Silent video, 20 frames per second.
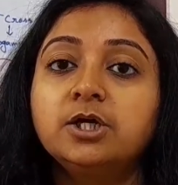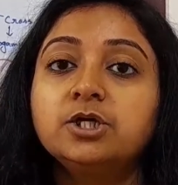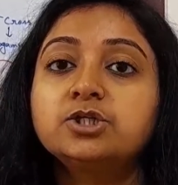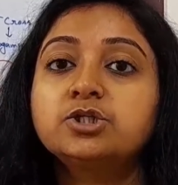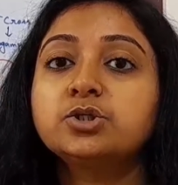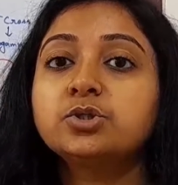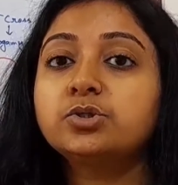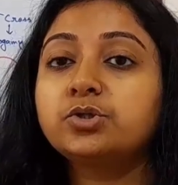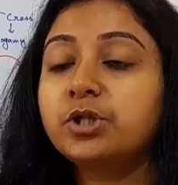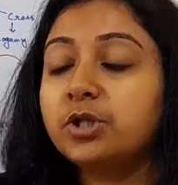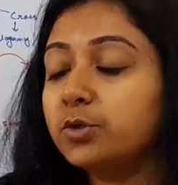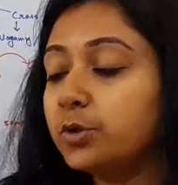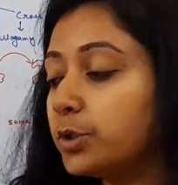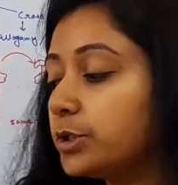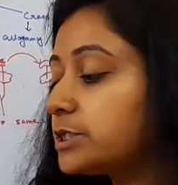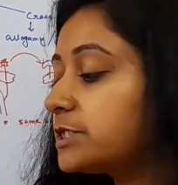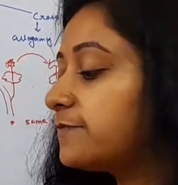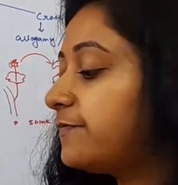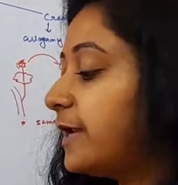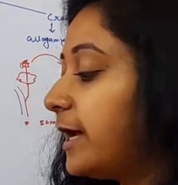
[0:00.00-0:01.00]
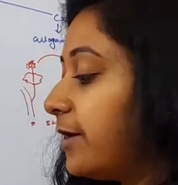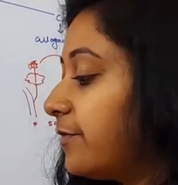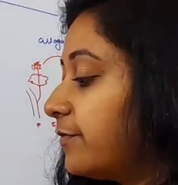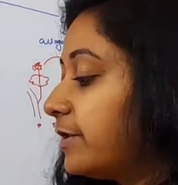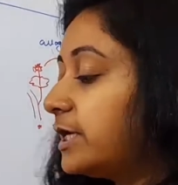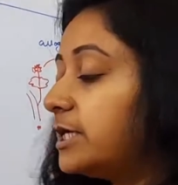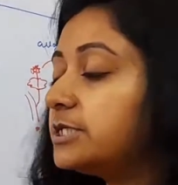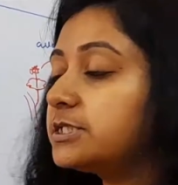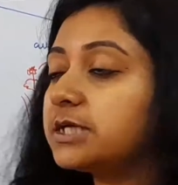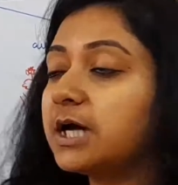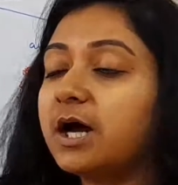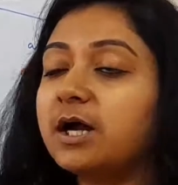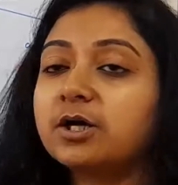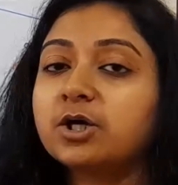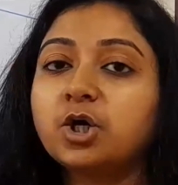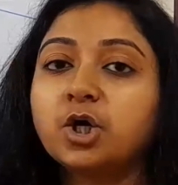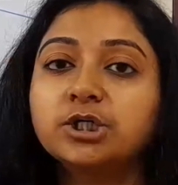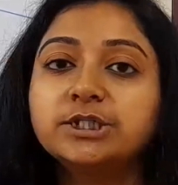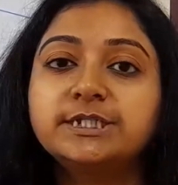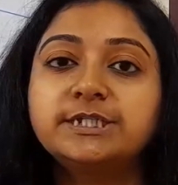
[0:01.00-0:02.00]
So those flowers are
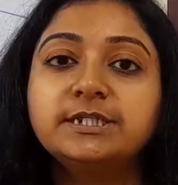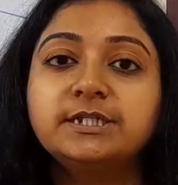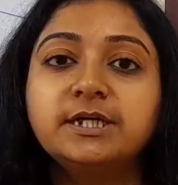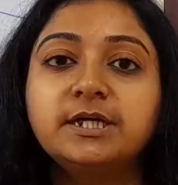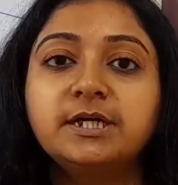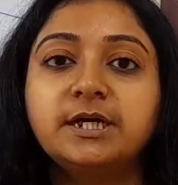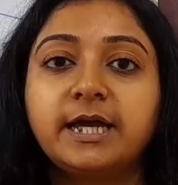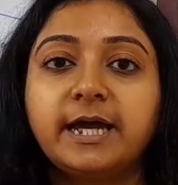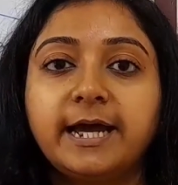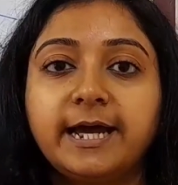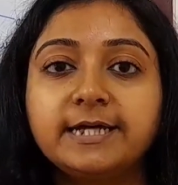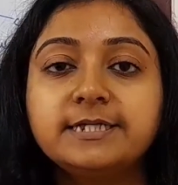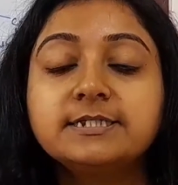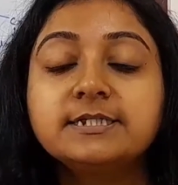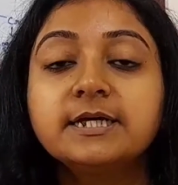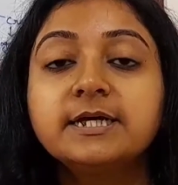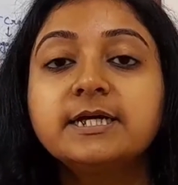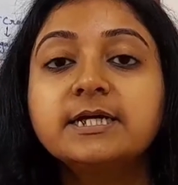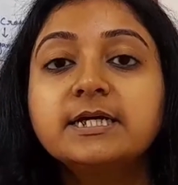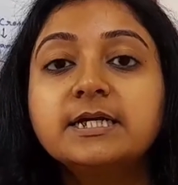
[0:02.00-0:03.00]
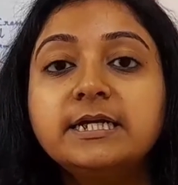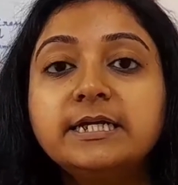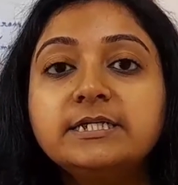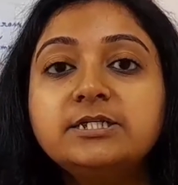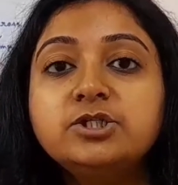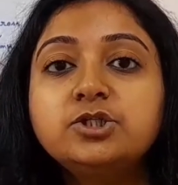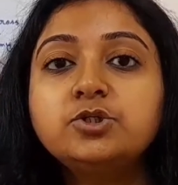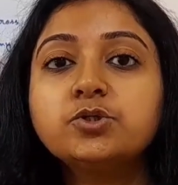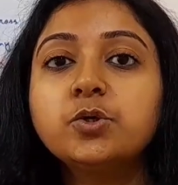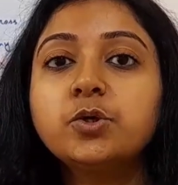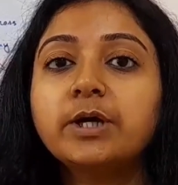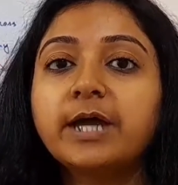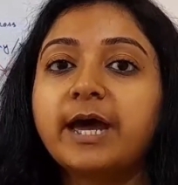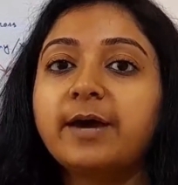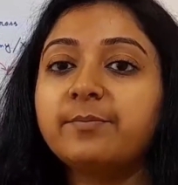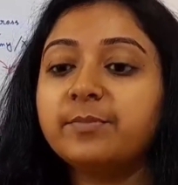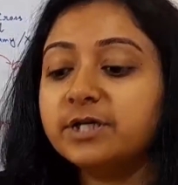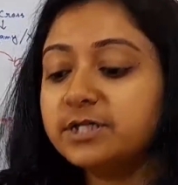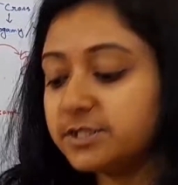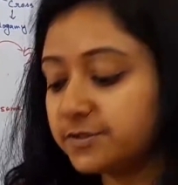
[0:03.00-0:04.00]
considered as
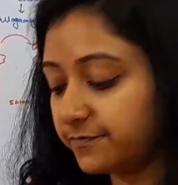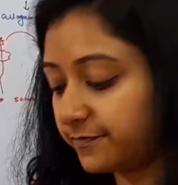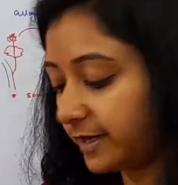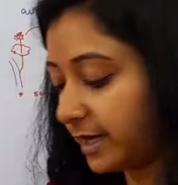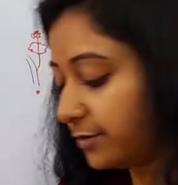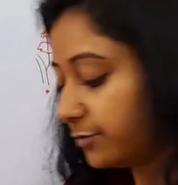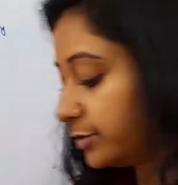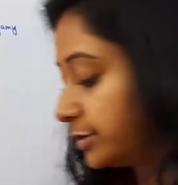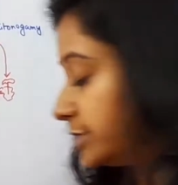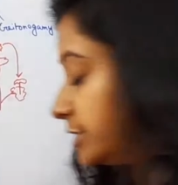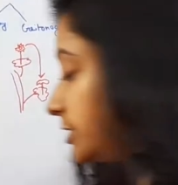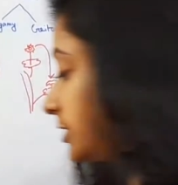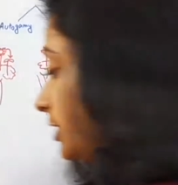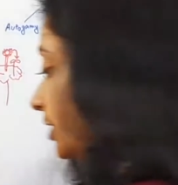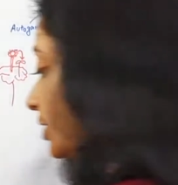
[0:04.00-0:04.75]
cleistogamous flowers.